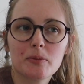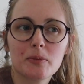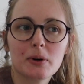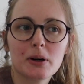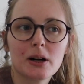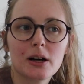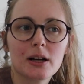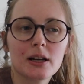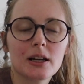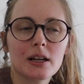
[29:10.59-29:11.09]

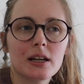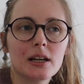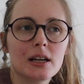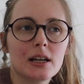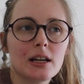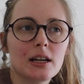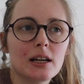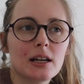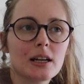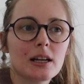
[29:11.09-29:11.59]
but
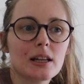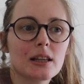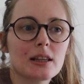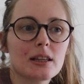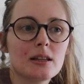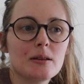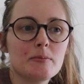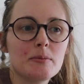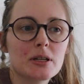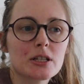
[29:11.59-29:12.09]

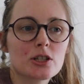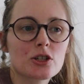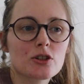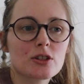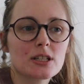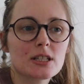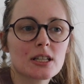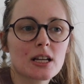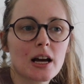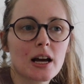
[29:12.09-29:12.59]
the
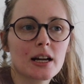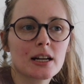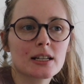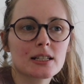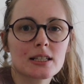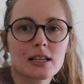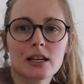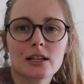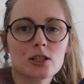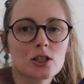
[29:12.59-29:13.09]
mystery side
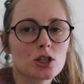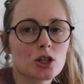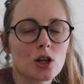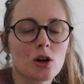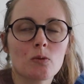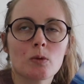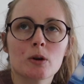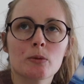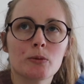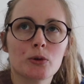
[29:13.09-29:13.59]
is like
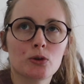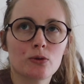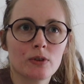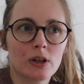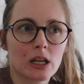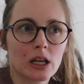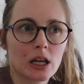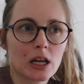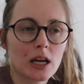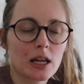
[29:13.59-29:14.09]
slower
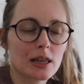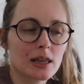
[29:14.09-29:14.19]
moving